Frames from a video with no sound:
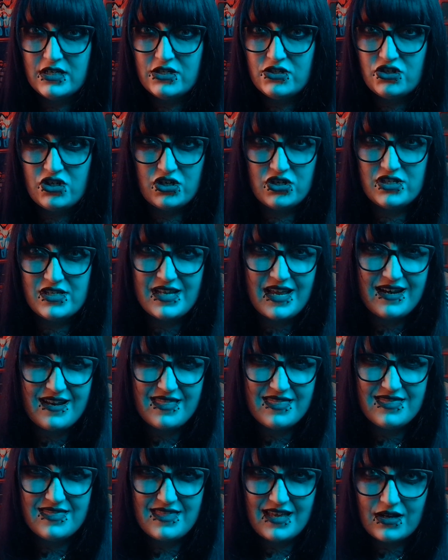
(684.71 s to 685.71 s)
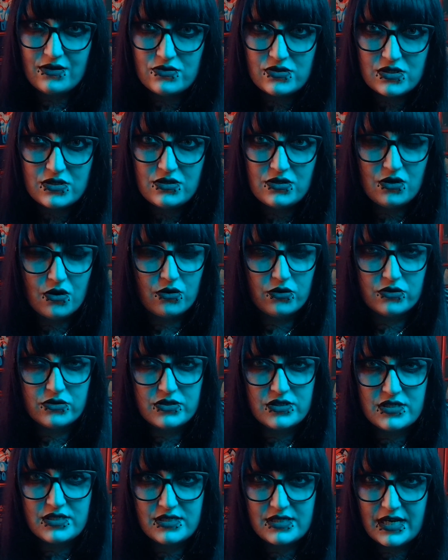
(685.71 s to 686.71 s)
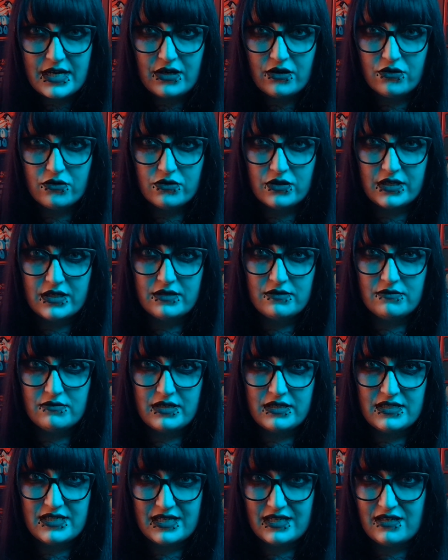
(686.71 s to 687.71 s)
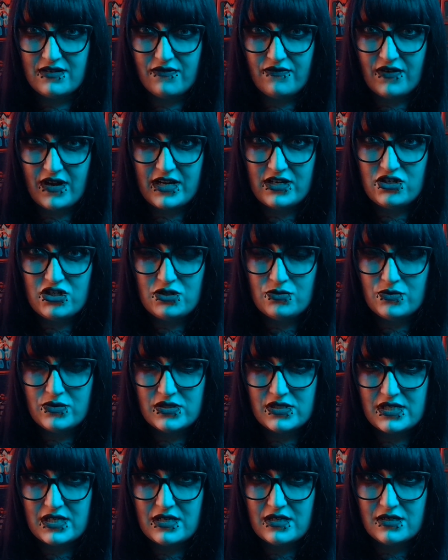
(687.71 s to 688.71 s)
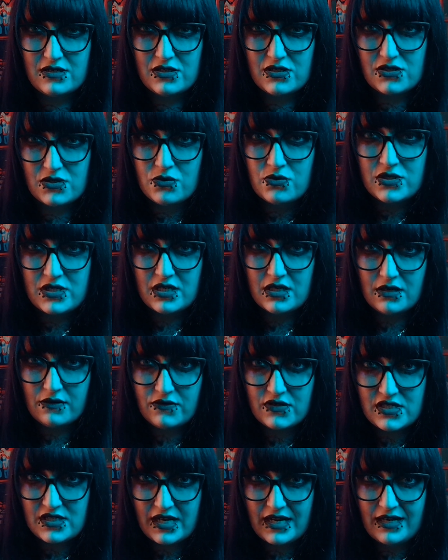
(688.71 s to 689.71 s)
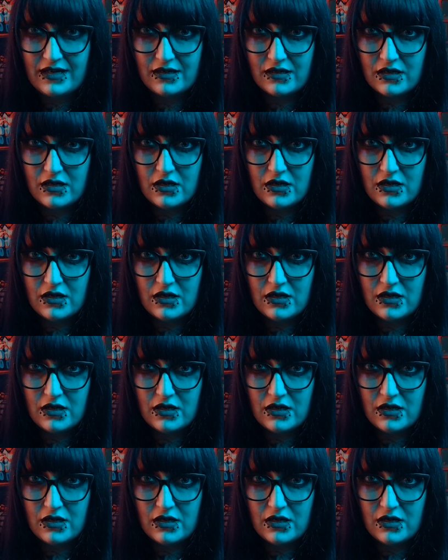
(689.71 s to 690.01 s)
She just had a 1,000-yard stare that signified she was in a dissociative state,